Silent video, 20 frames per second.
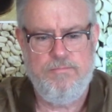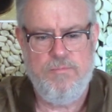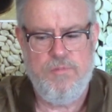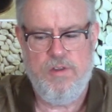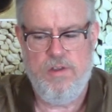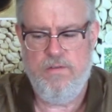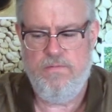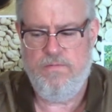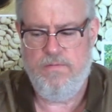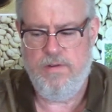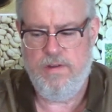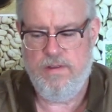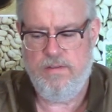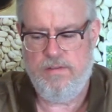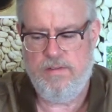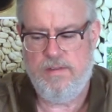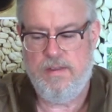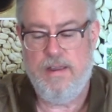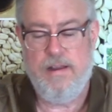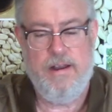different,
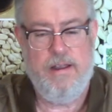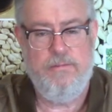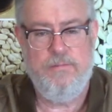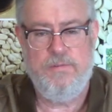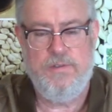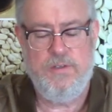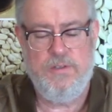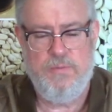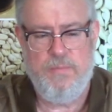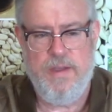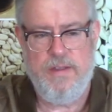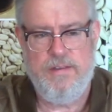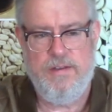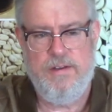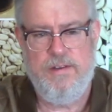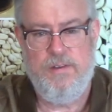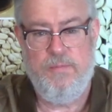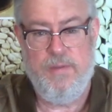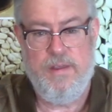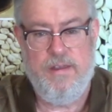and I was expecting
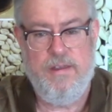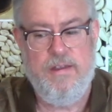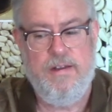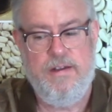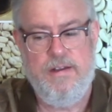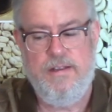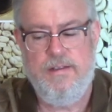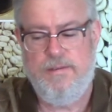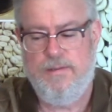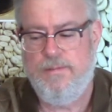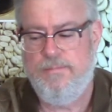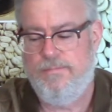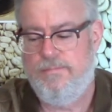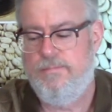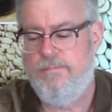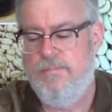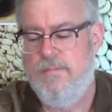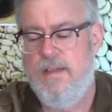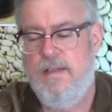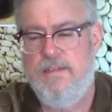it to be, and it,
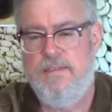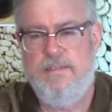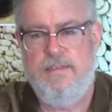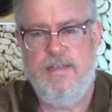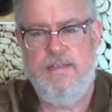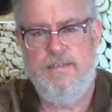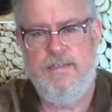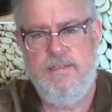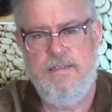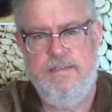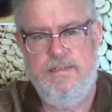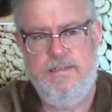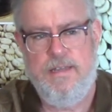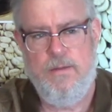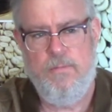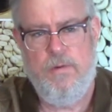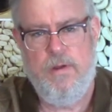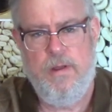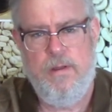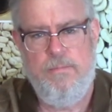it's tasted the
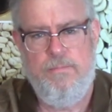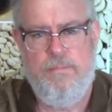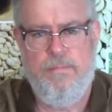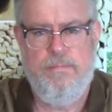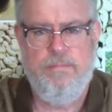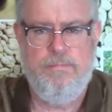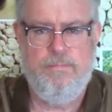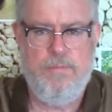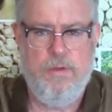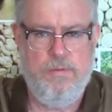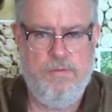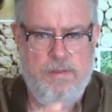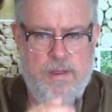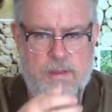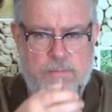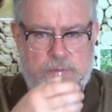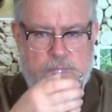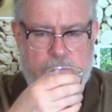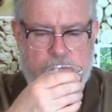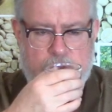same way both
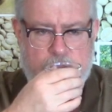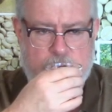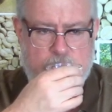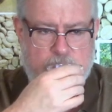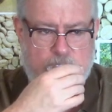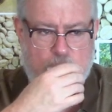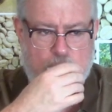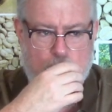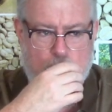times I've had it.